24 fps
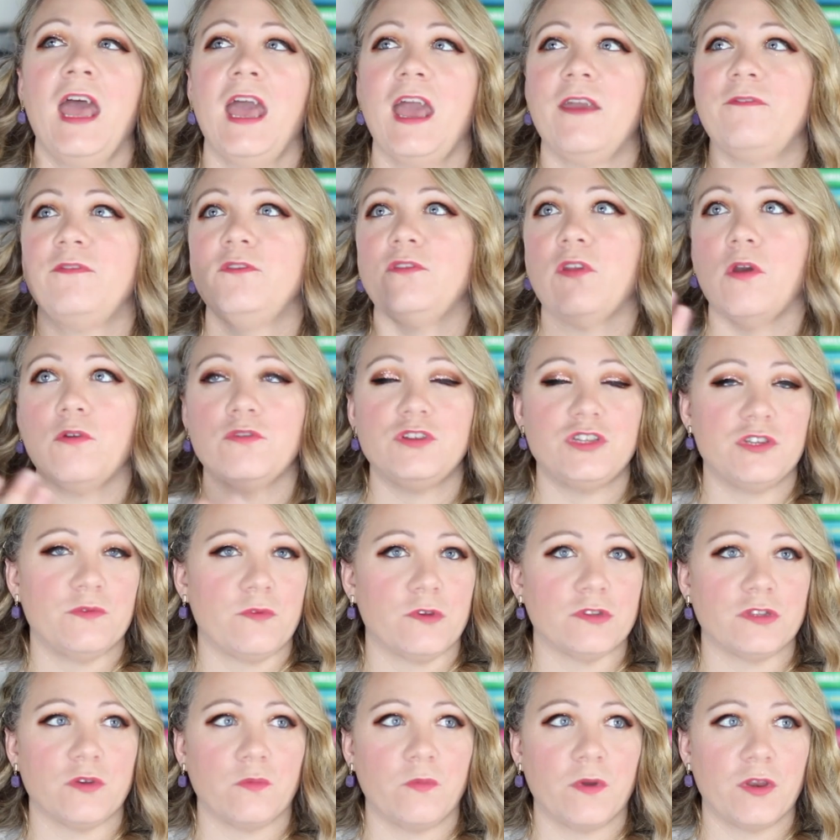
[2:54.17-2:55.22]
If you know, she
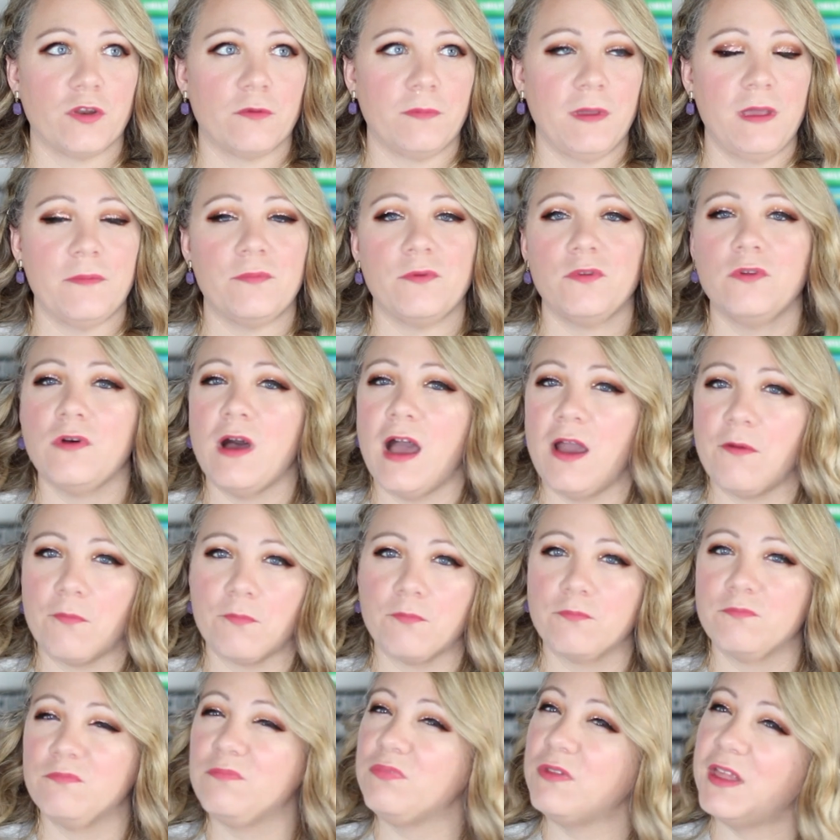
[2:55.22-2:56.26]
wrote The Winter People. I'm
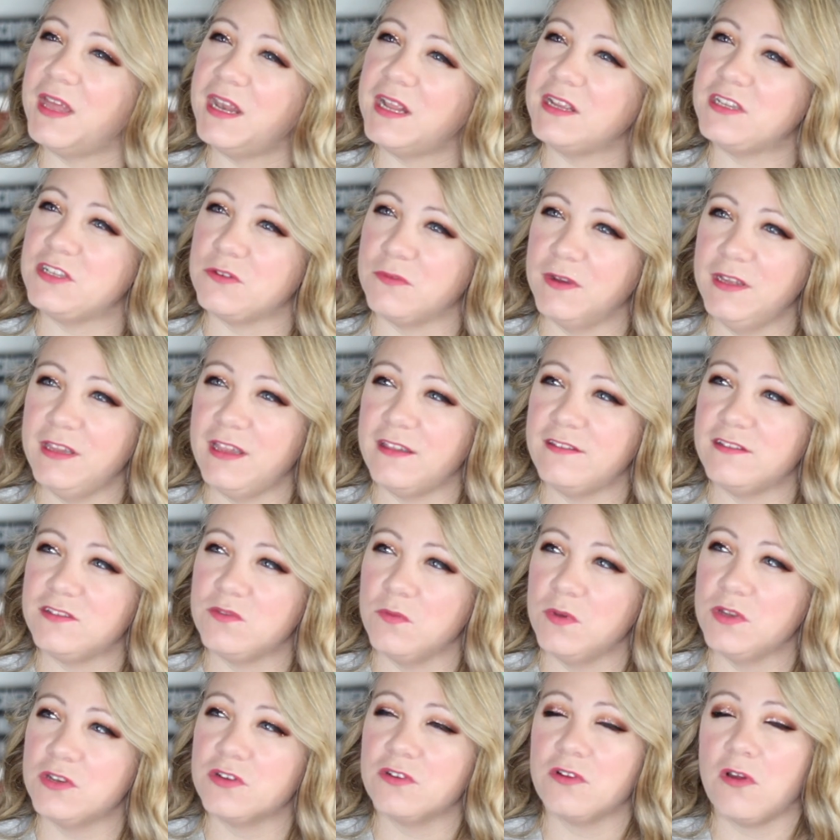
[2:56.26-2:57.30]
planning to read that this
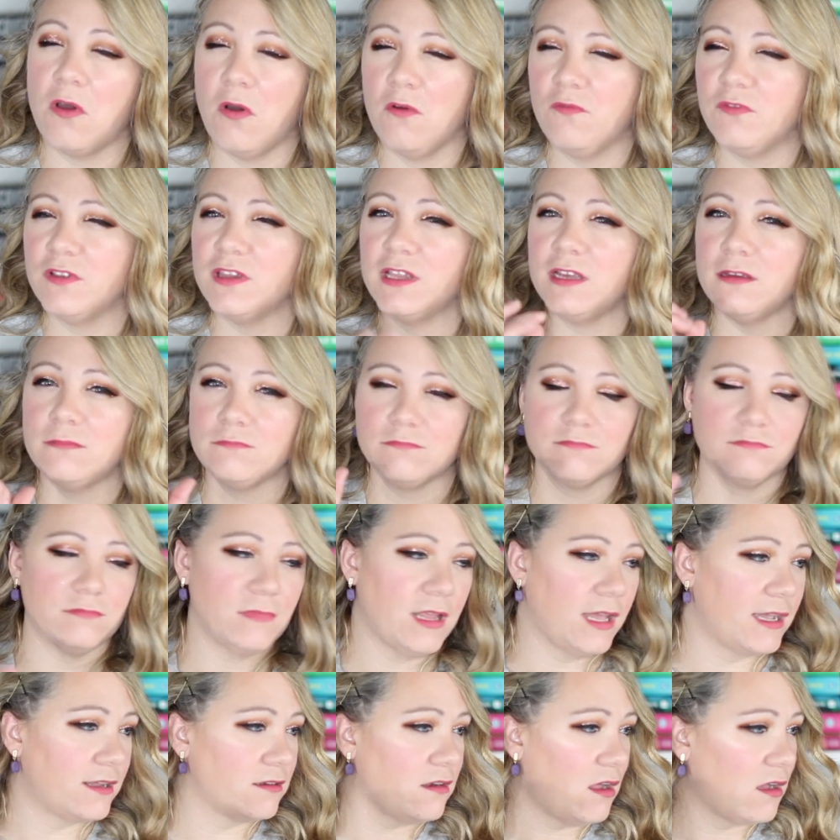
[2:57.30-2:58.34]
winter, hopefully,
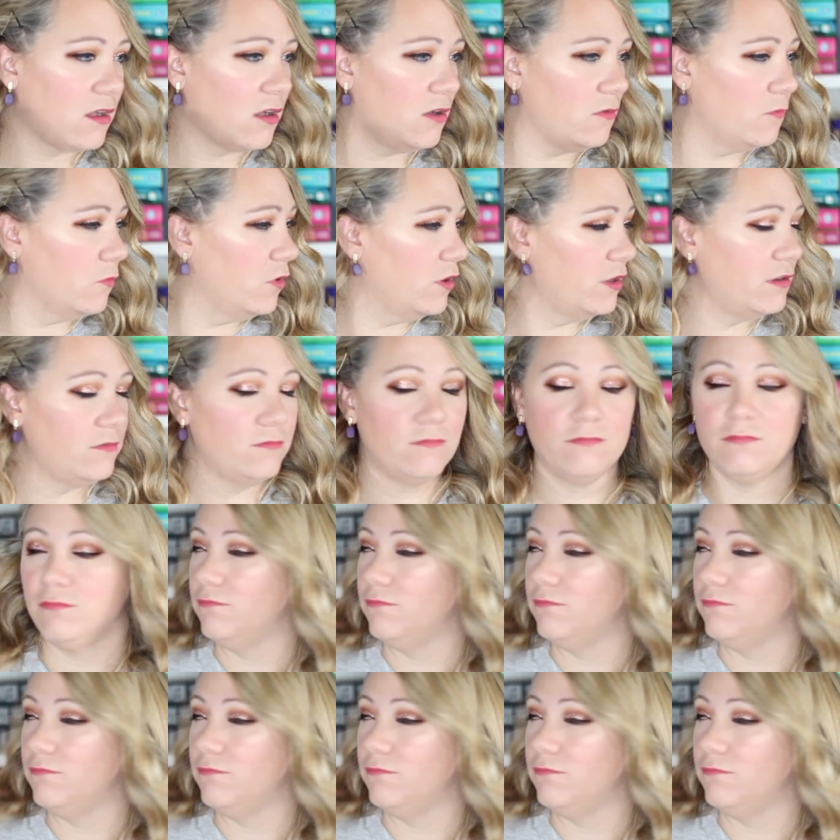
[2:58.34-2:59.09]
like knock on wood.